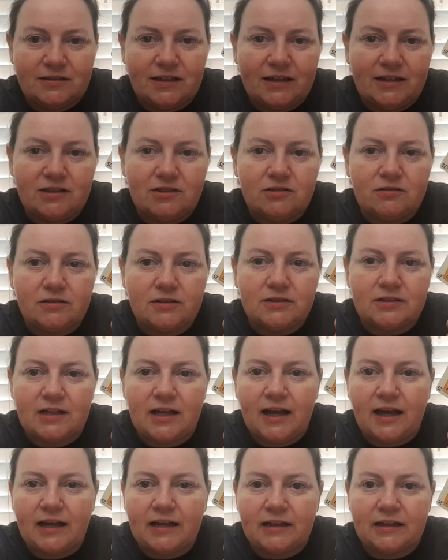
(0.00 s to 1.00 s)
that is towards the
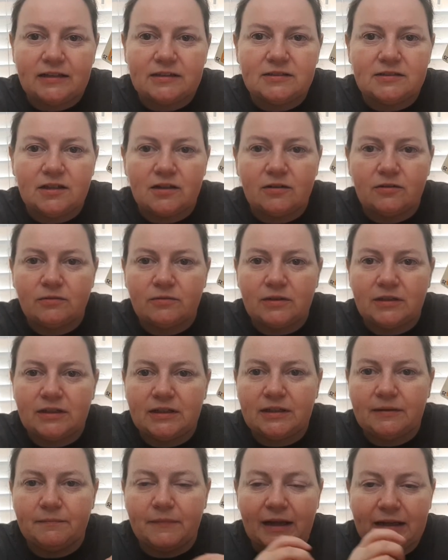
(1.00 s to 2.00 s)
high end, so
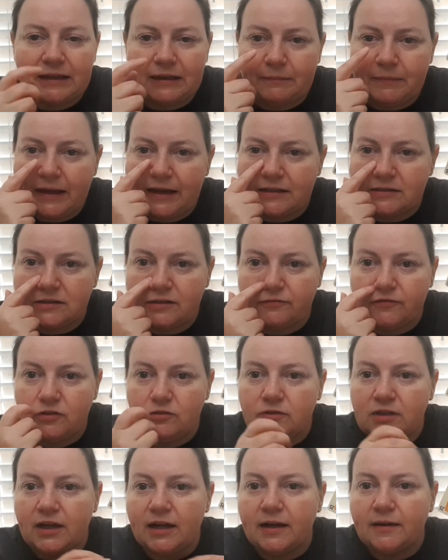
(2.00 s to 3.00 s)
it might get passed a few
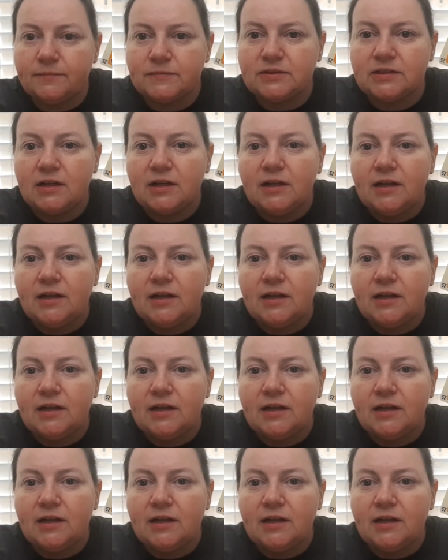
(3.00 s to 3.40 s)
times.